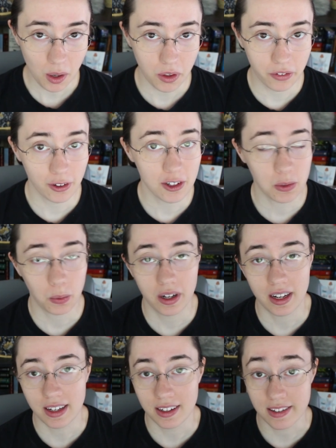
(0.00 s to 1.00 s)
The first
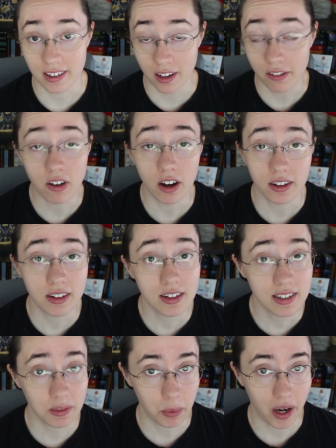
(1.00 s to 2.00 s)
one is
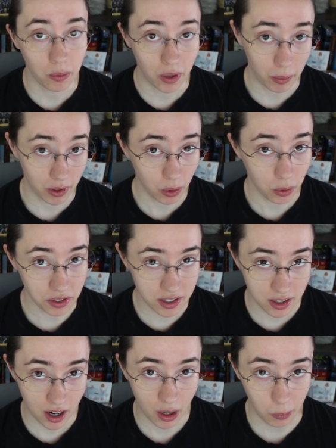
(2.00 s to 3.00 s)
Lavondyss by Robert
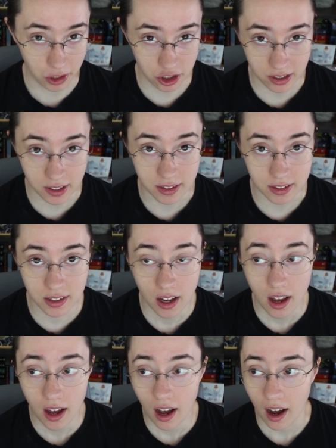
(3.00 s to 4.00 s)
Holdstock, which is
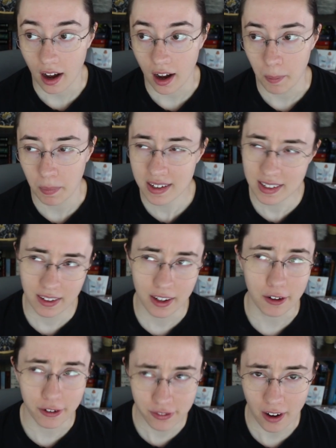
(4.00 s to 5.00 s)
um, not exactly
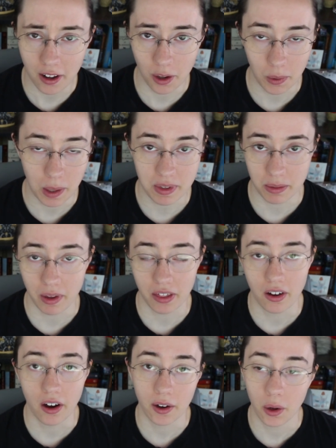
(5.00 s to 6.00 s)
the follow-up to
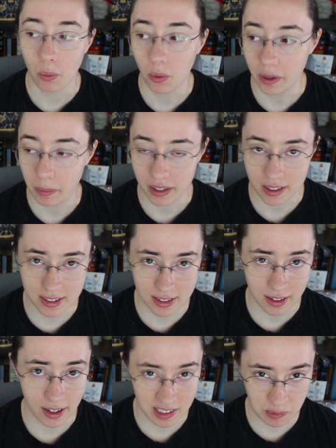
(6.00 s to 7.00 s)
Mythago Wood, but it's
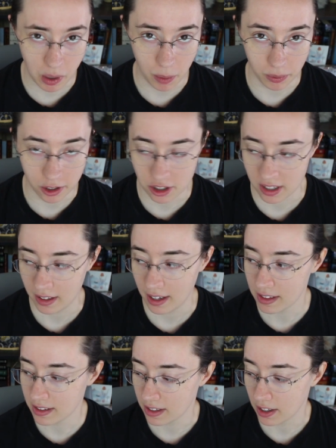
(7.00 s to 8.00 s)
the next published in
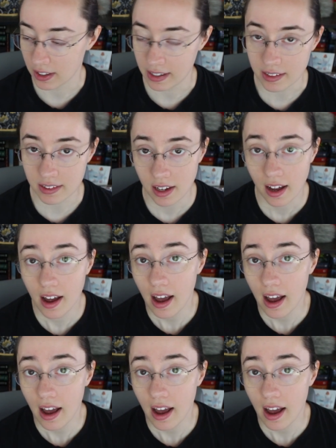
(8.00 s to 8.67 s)
that series.